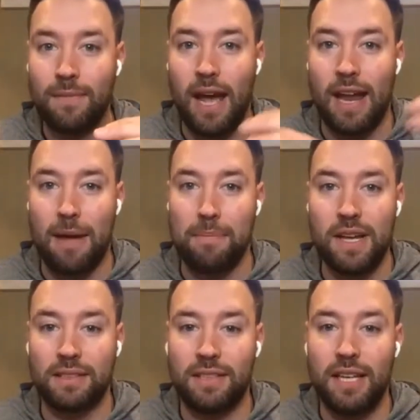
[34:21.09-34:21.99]
at
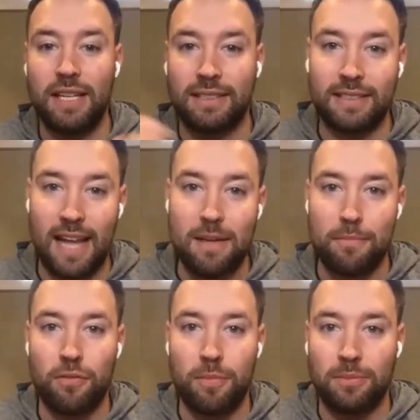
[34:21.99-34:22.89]
MBSC and stay at
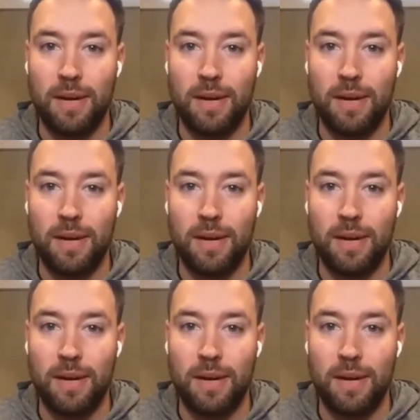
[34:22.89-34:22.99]
Movement is